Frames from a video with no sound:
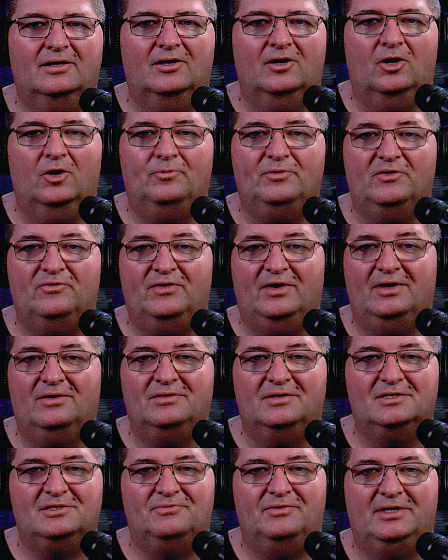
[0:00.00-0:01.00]
Hope you
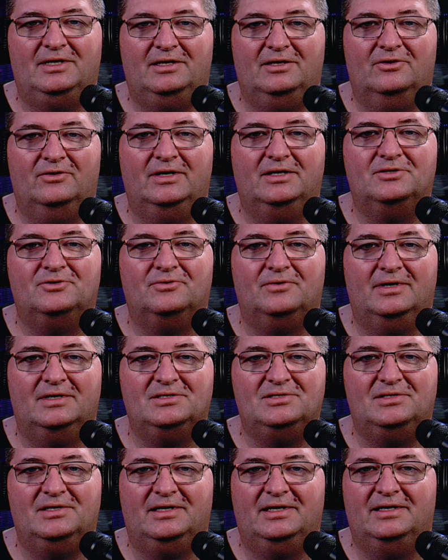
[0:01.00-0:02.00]
found this video
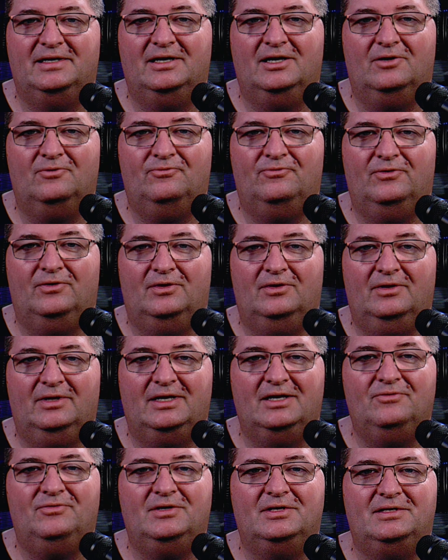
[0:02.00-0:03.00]
interesting and helpful.
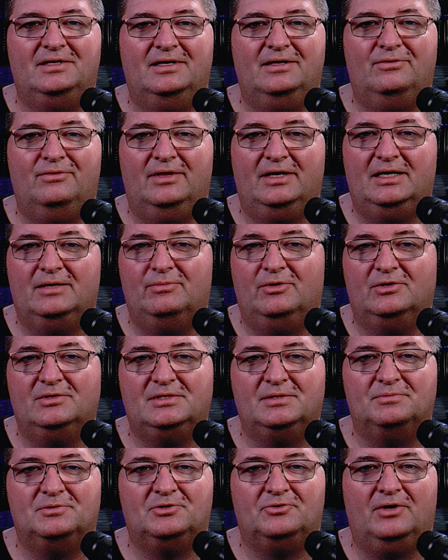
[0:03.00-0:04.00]
If you did, think about
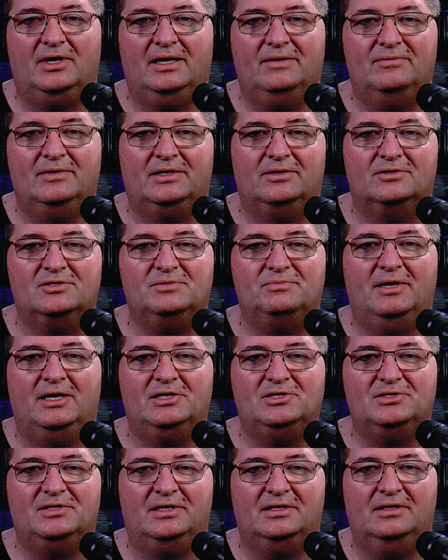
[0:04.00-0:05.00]
subscribing or
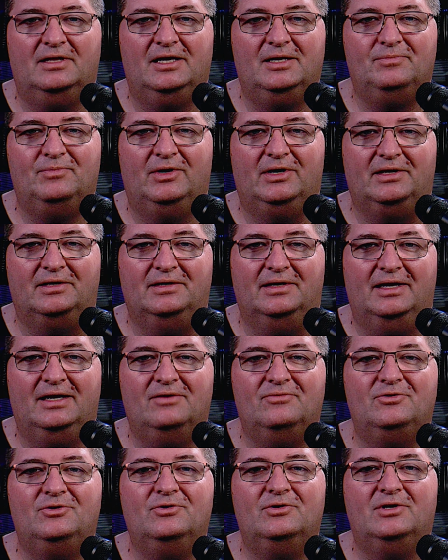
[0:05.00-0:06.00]
smash that like button. I
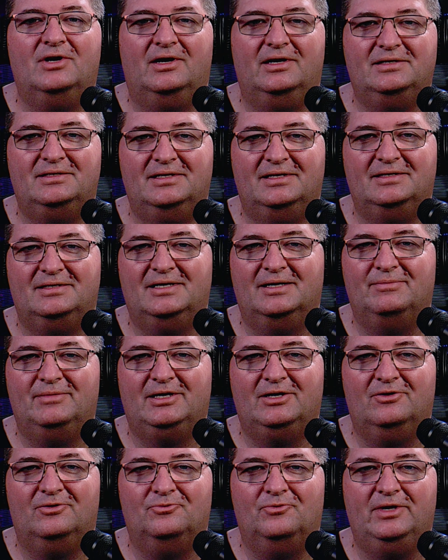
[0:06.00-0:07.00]
have new content
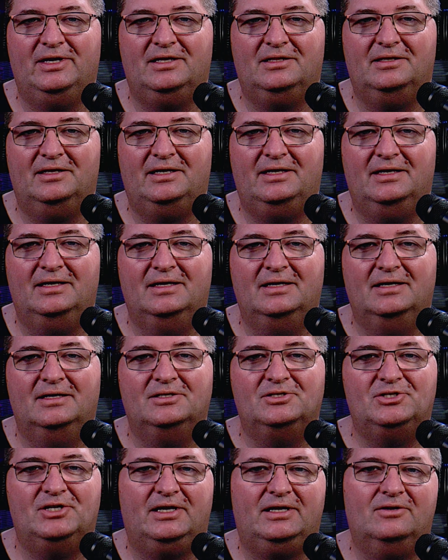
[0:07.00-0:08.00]
coming out weekly.
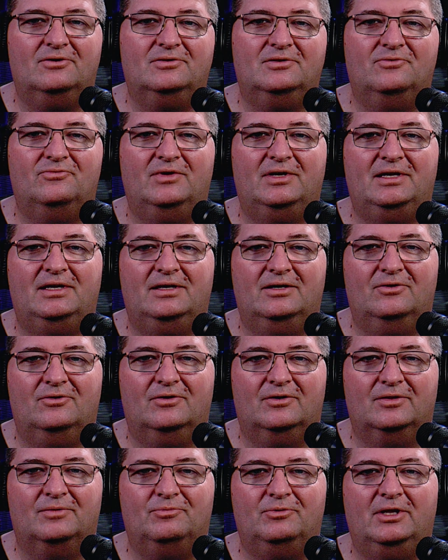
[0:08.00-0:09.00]
Check out the video
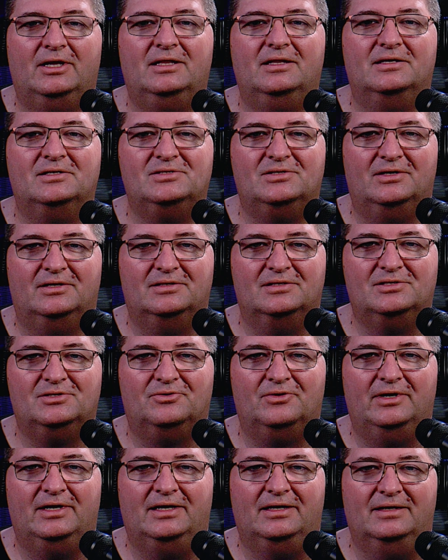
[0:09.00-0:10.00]
or the playlist on the
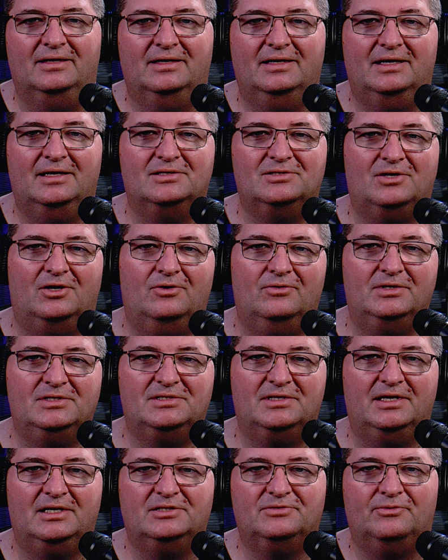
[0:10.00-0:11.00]
screen. As always,
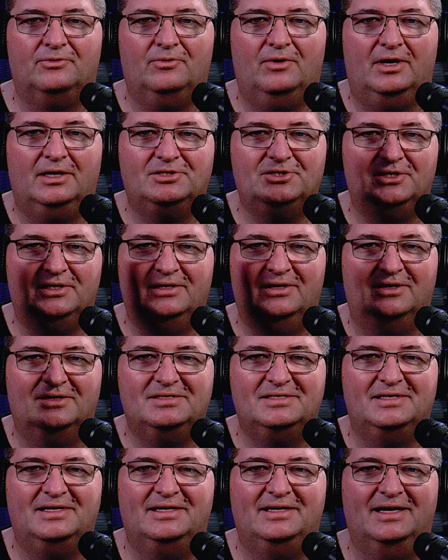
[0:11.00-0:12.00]
thanks for watching. I'll
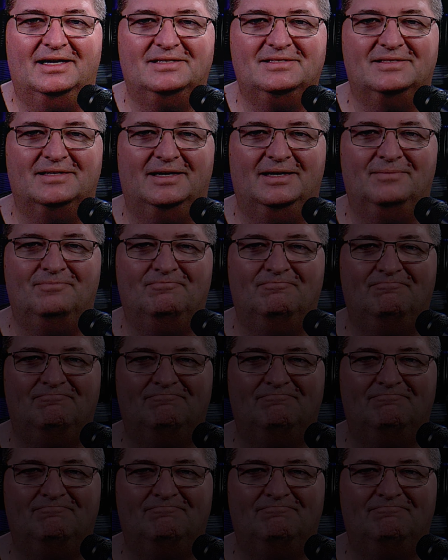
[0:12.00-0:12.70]
see you next time.